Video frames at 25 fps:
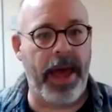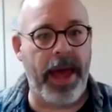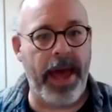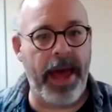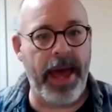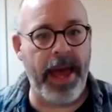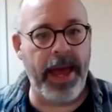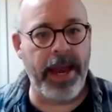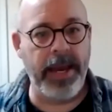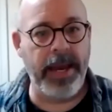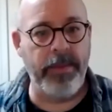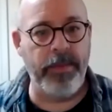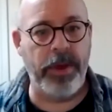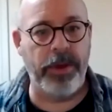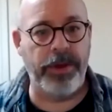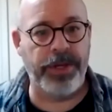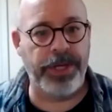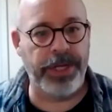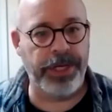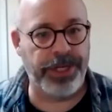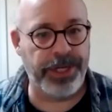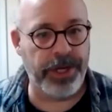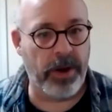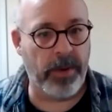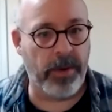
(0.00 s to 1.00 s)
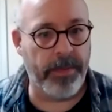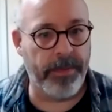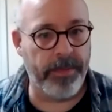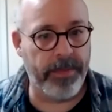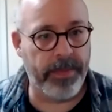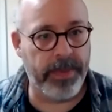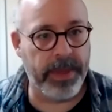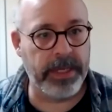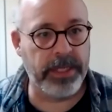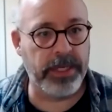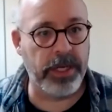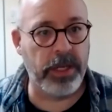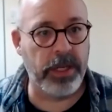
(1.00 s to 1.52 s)
any music shop.
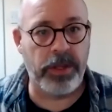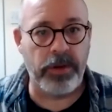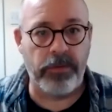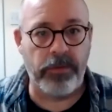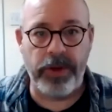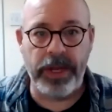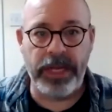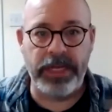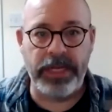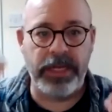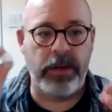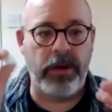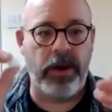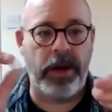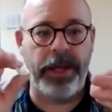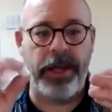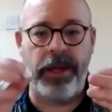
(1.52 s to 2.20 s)
The reason I